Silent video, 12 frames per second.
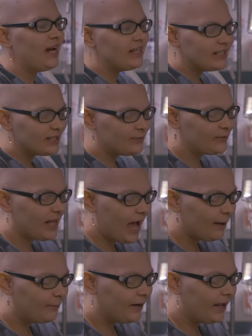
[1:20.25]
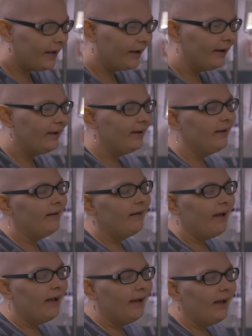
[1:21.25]
as this was happening.
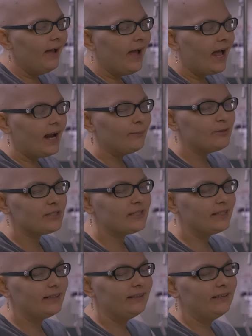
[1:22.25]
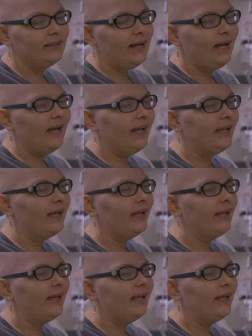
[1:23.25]
And I'm just like, I